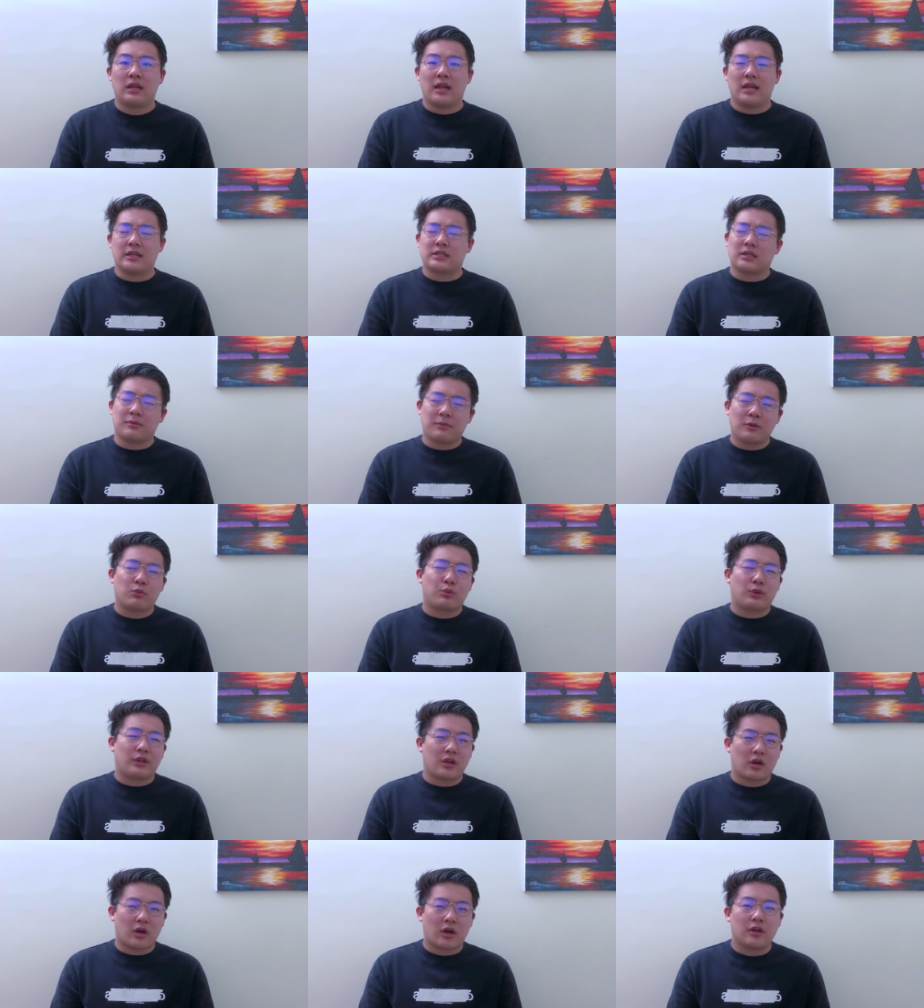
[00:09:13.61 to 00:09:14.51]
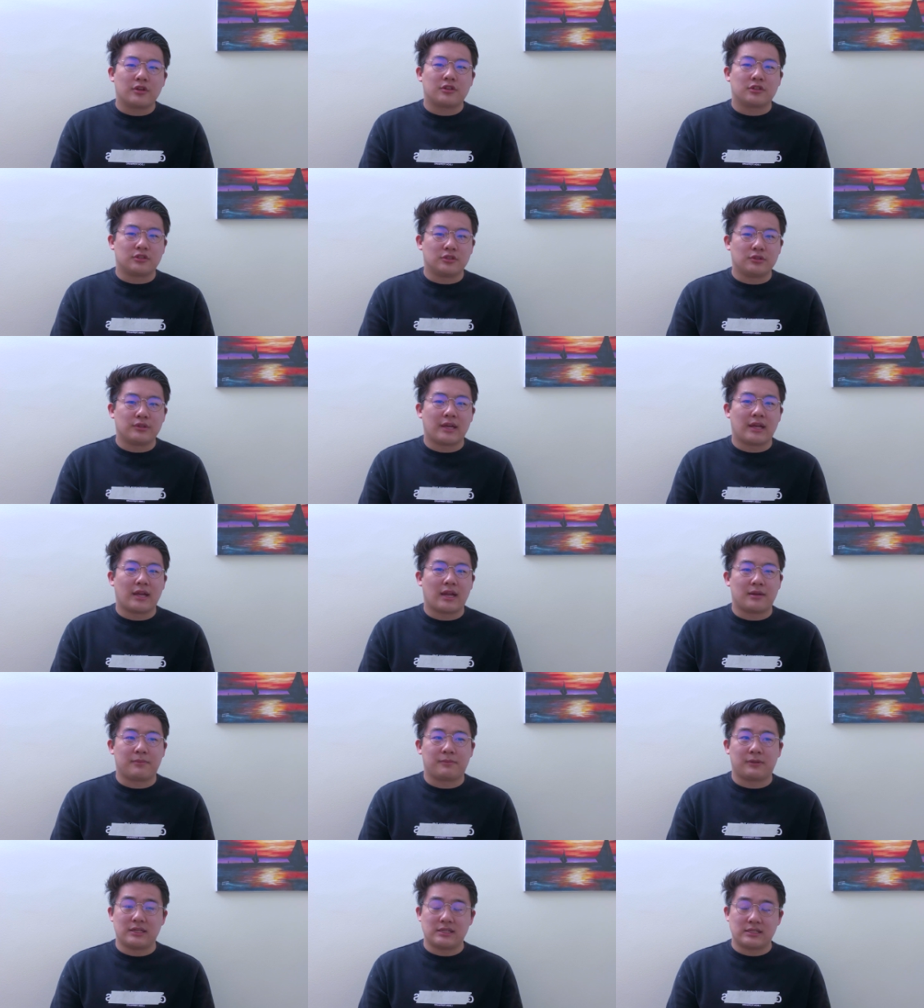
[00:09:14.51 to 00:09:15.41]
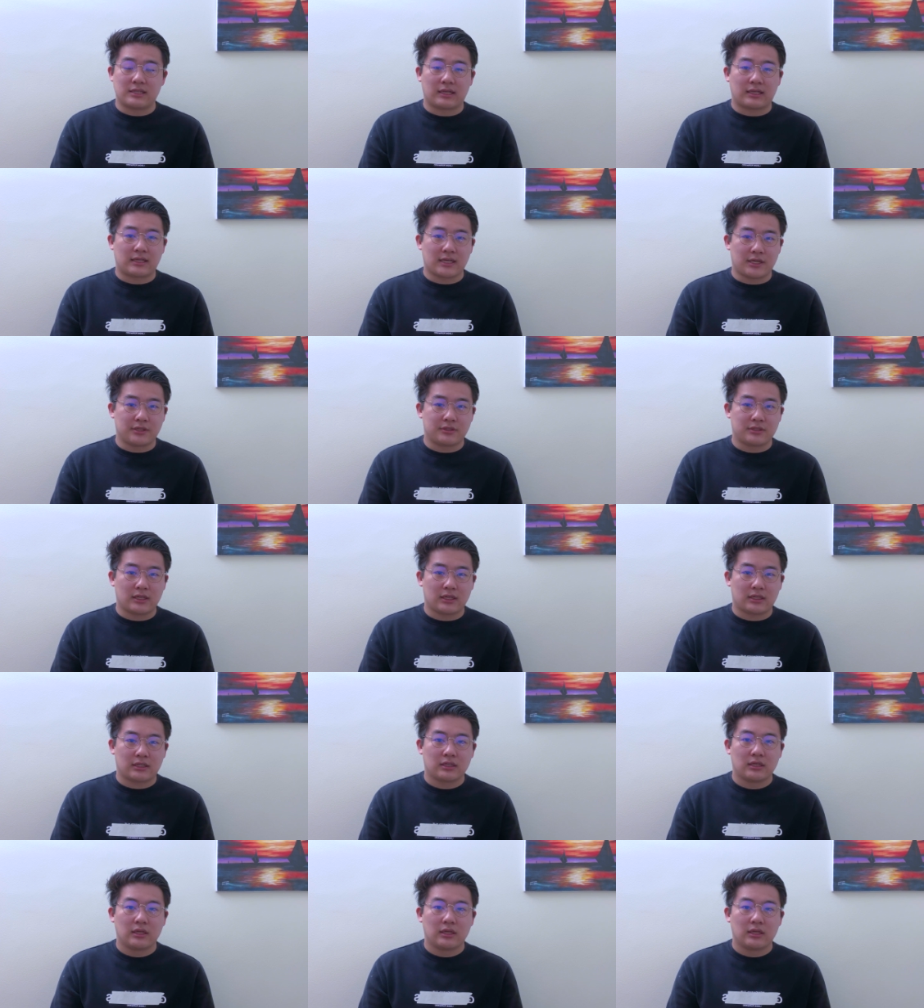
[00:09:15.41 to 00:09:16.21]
it's going to be really hard to do that at a place like Caltech.